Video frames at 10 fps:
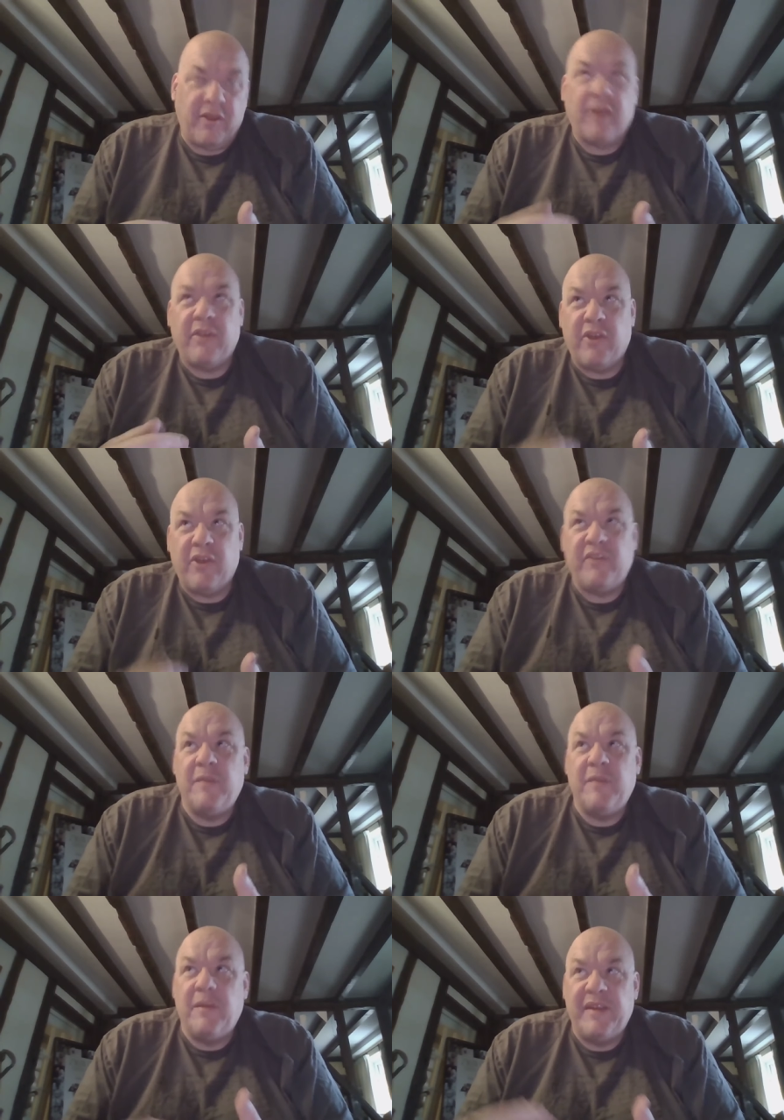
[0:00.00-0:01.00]
uh, 30
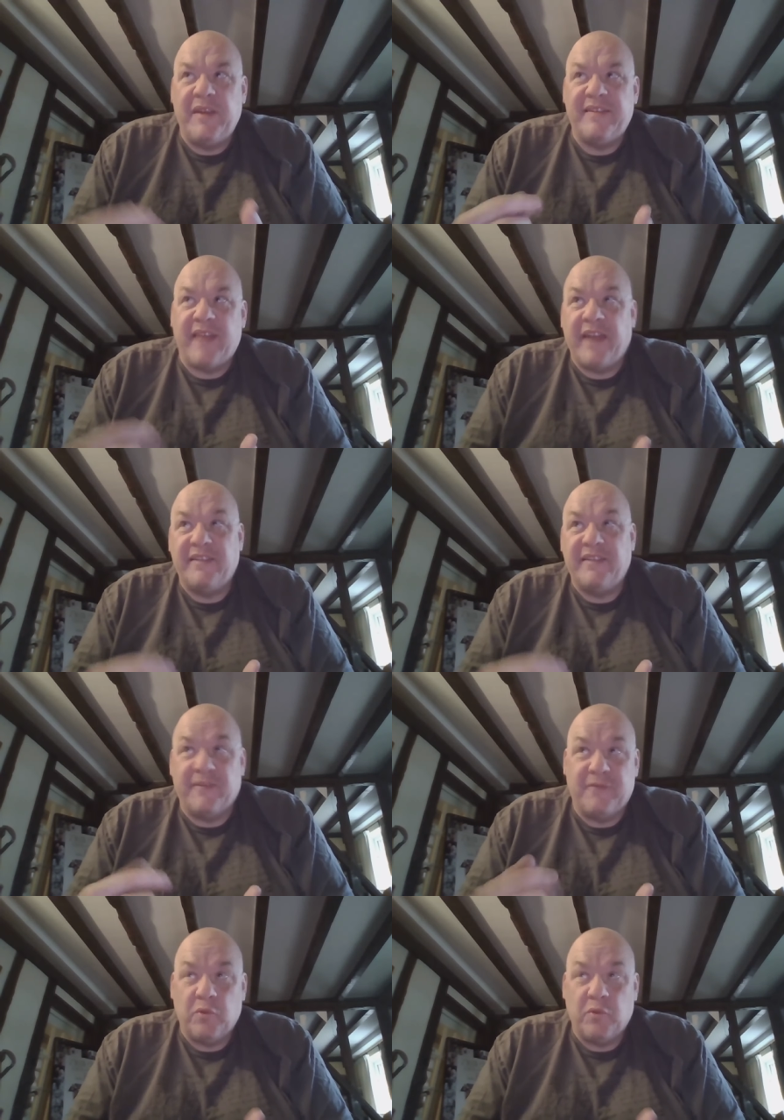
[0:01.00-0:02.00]
millimeters 8 to
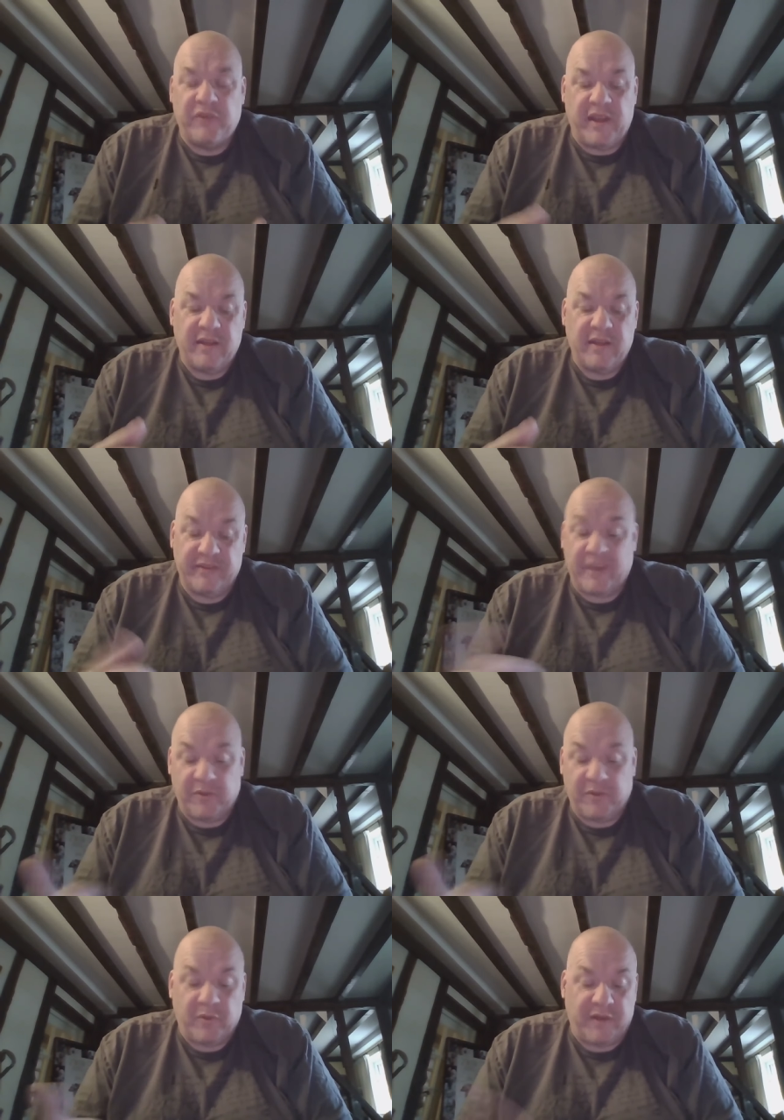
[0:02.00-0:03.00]
40 the same
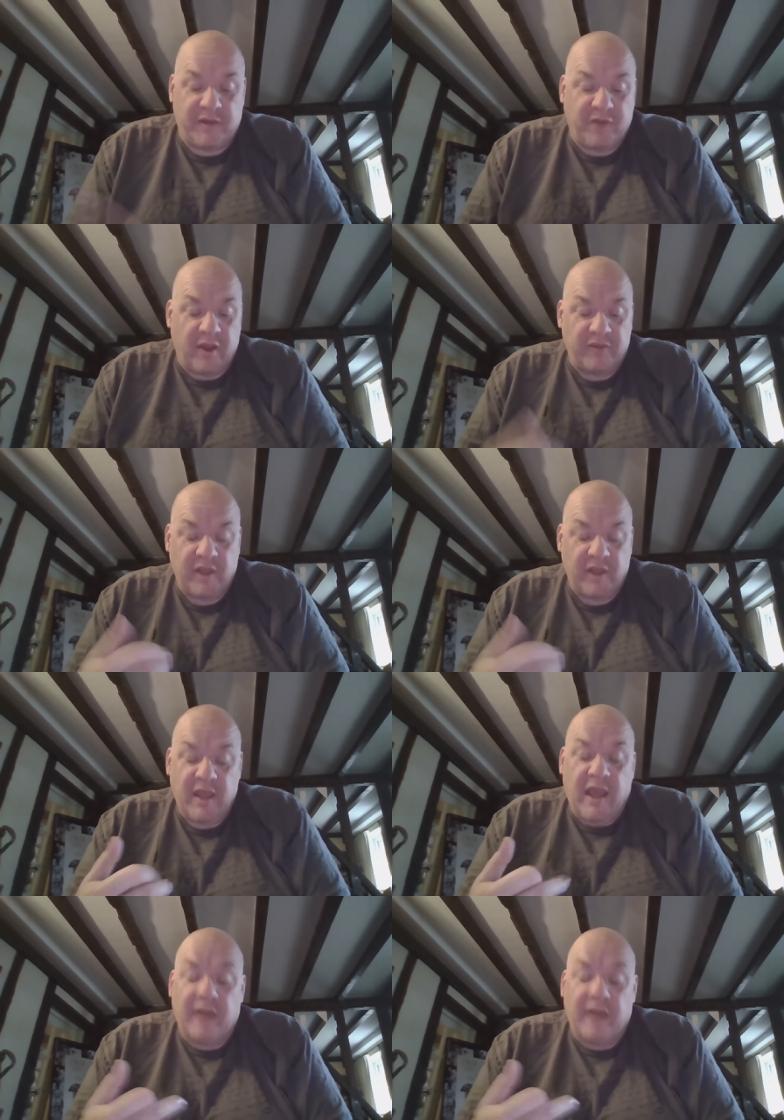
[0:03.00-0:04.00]
as 25s
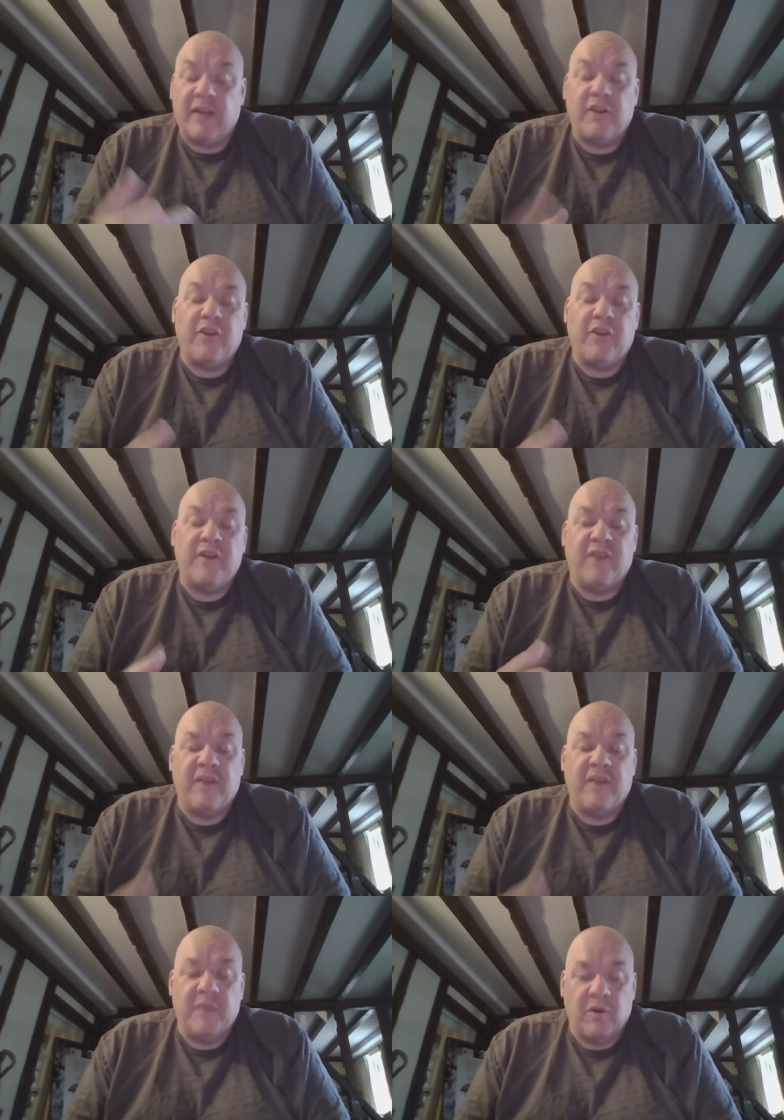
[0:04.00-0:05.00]
and then your
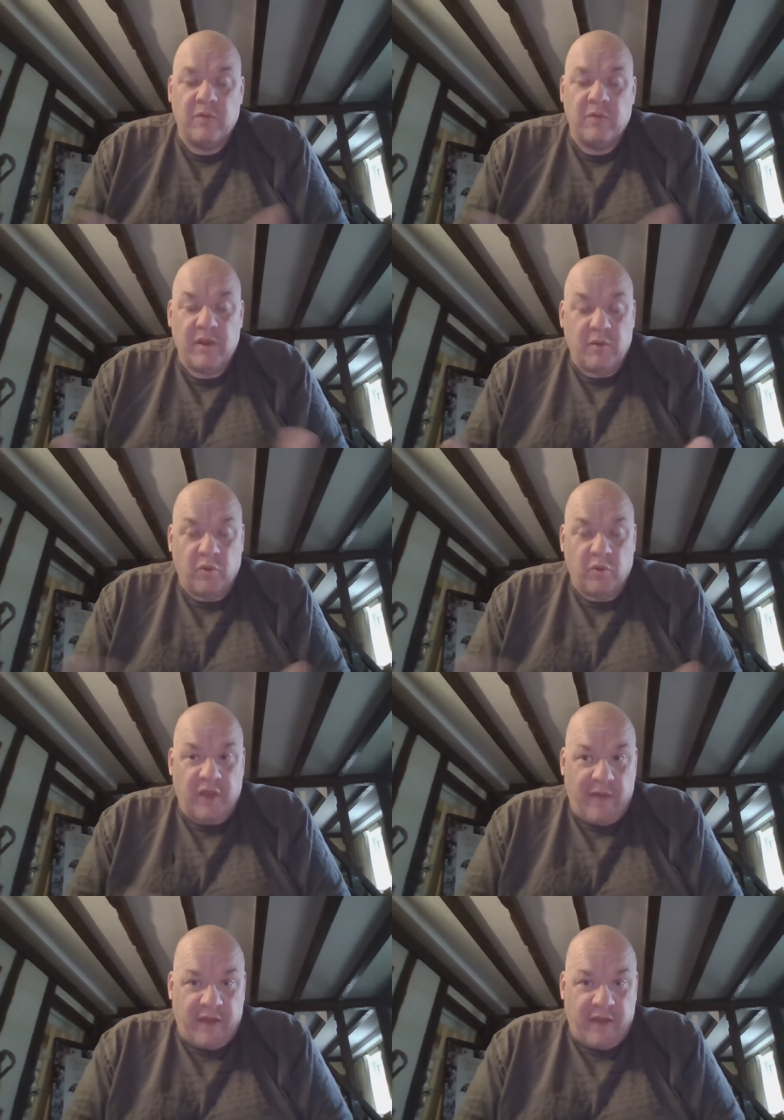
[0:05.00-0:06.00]
35 mil will
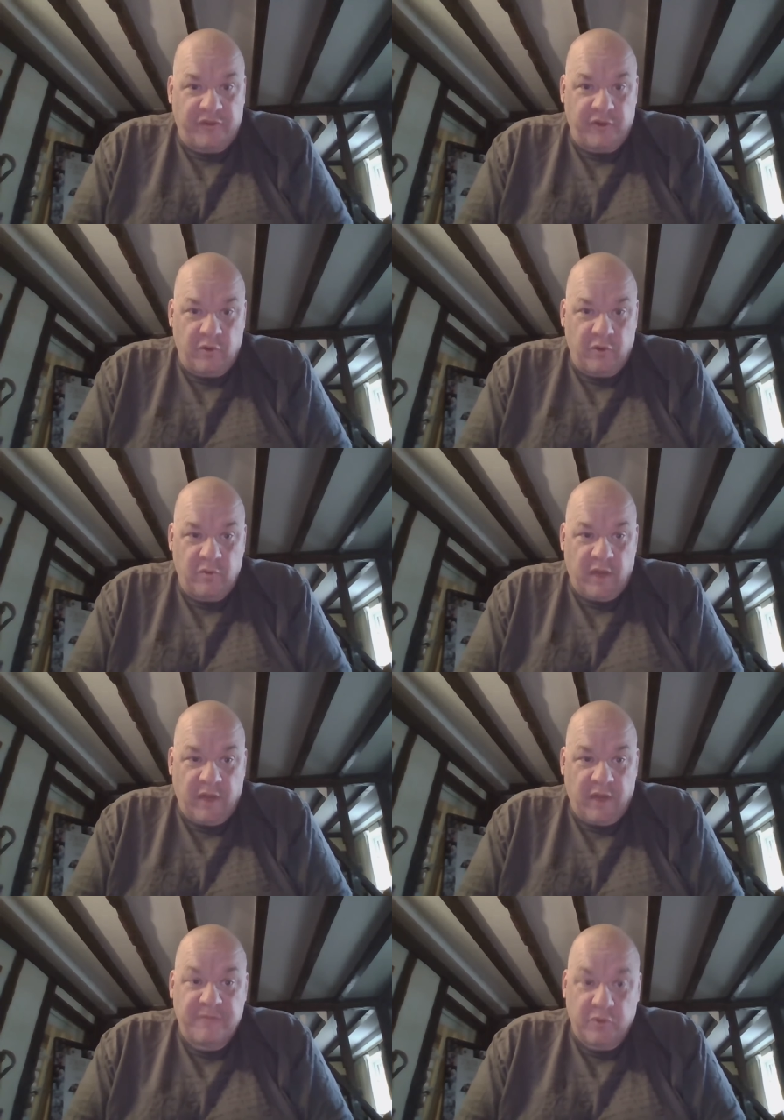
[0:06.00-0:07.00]
go out to
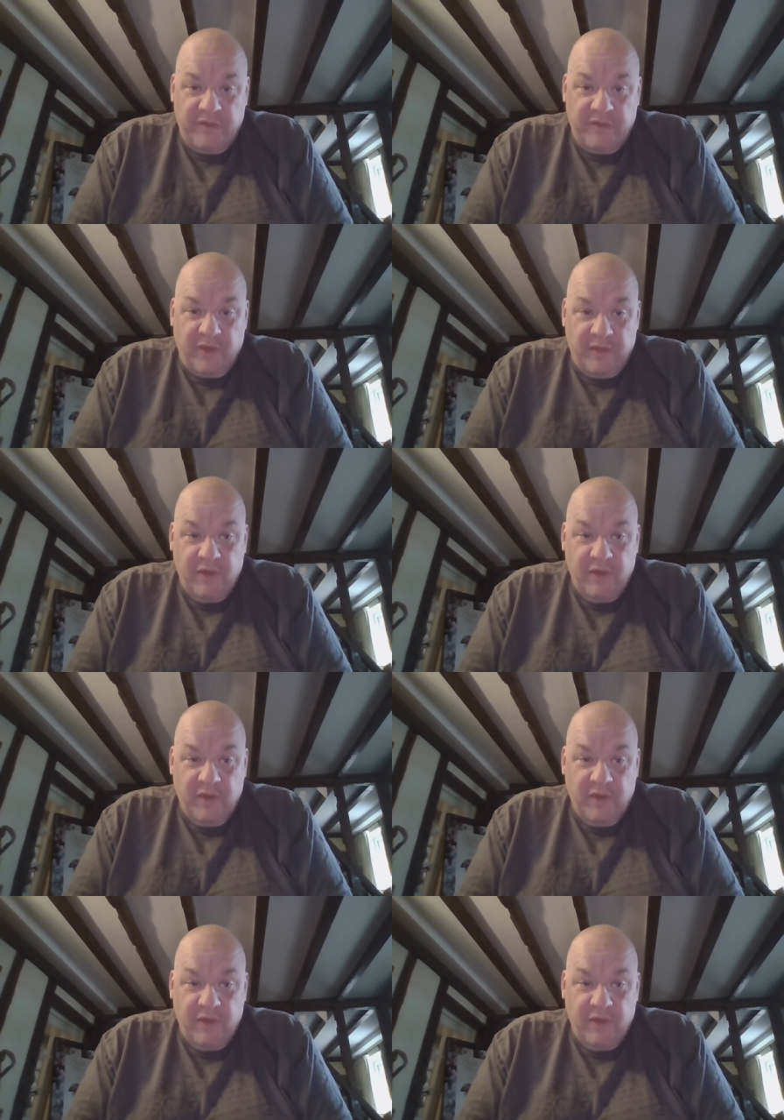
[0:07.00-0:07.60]
uh, 45